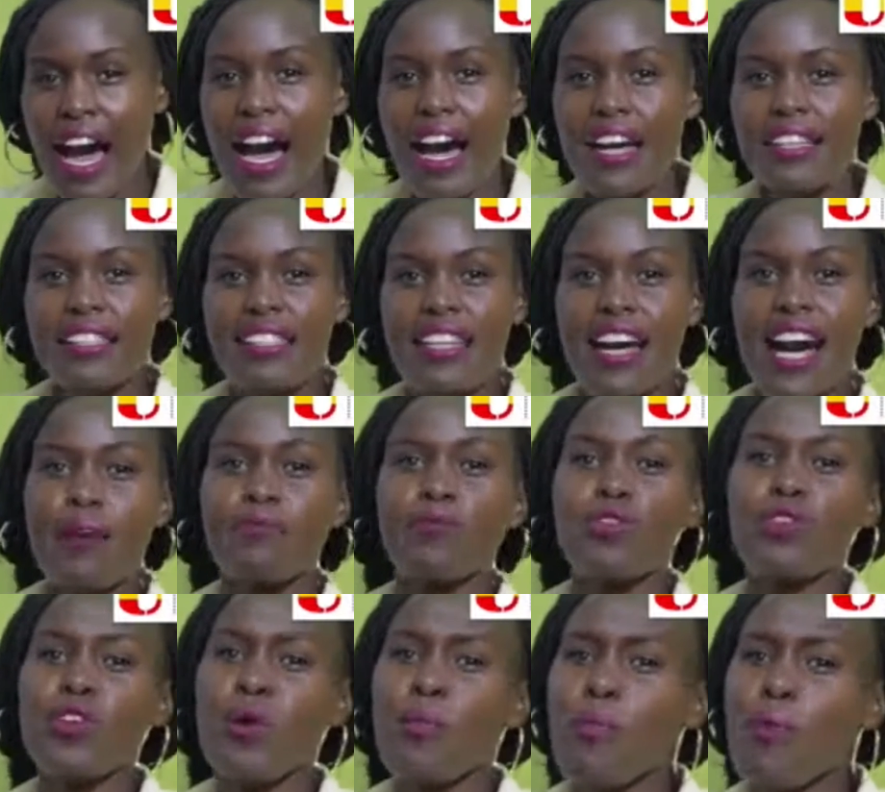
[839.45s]
And I'm
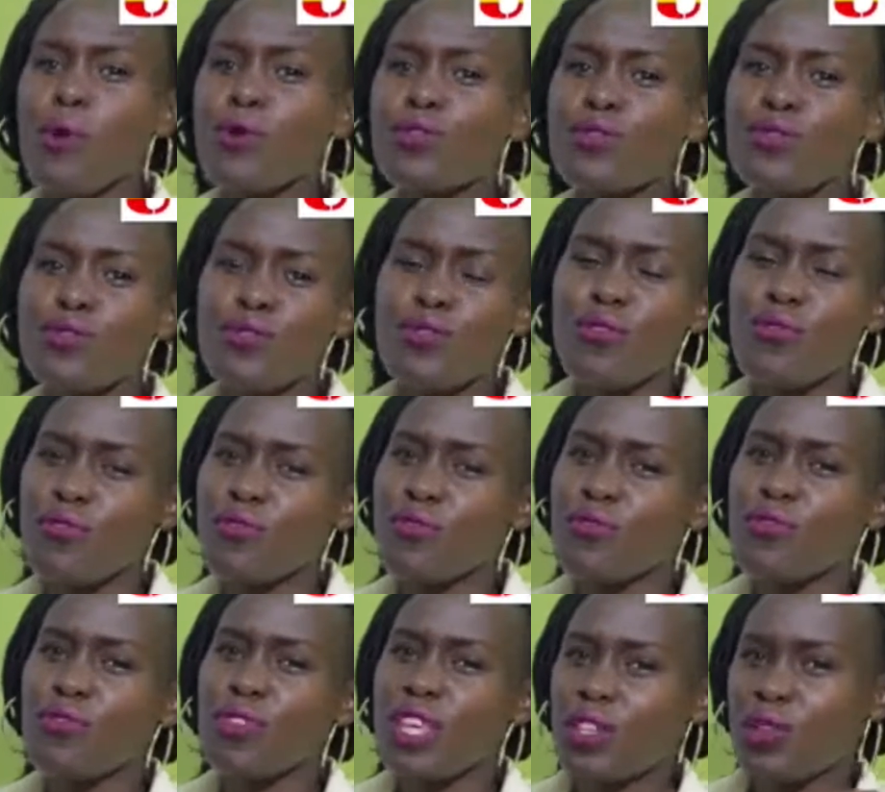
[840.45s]
sure most of
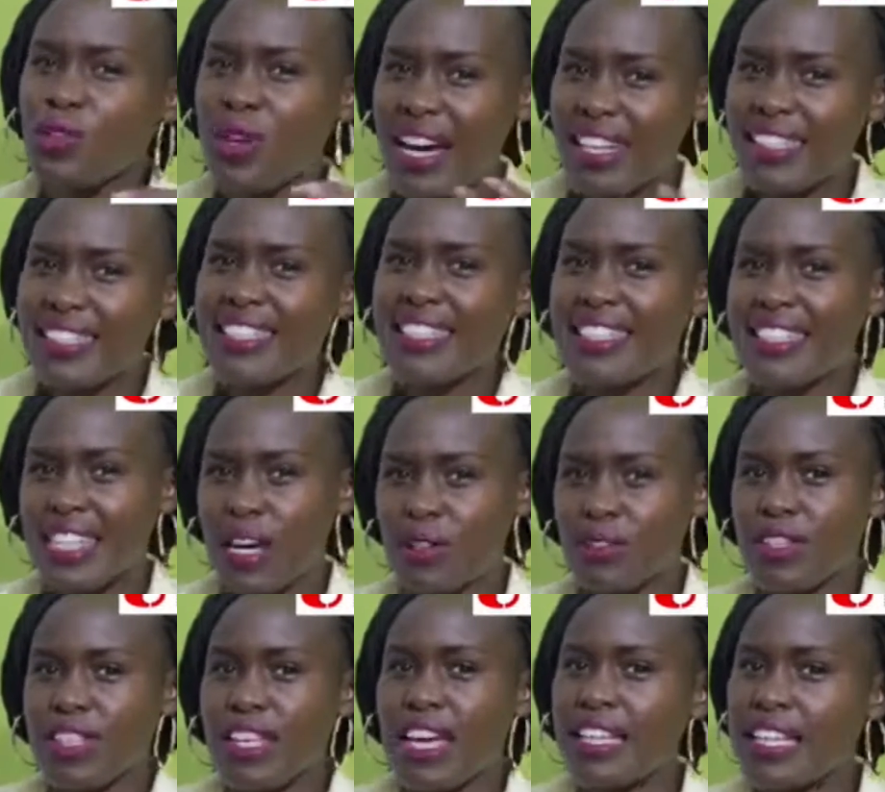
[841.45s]
the Ugandans
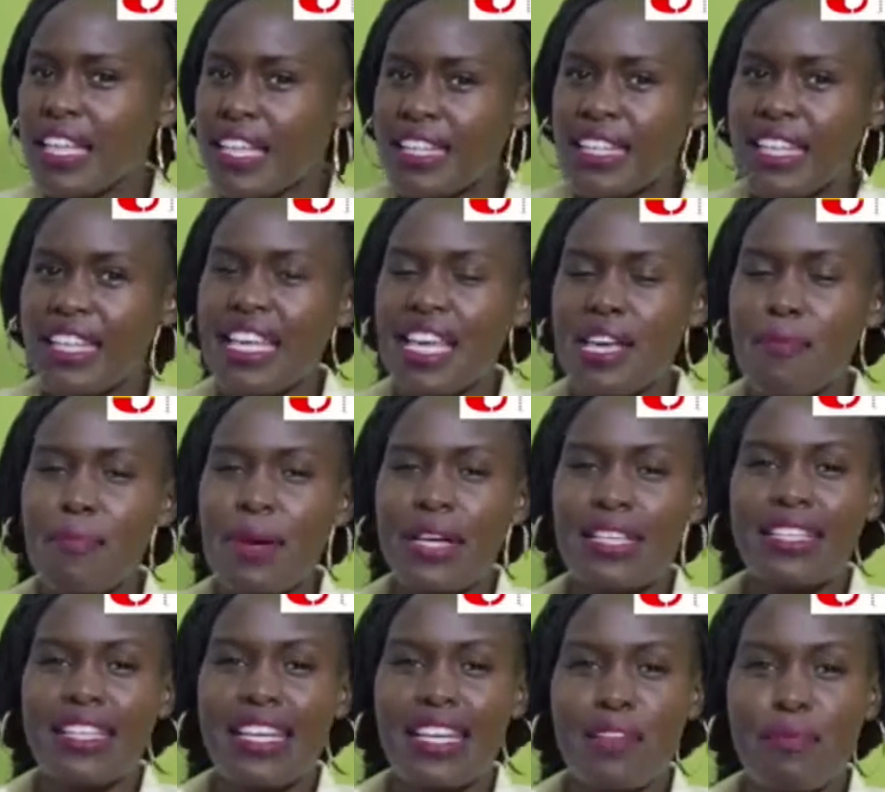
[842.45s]
out there, the layman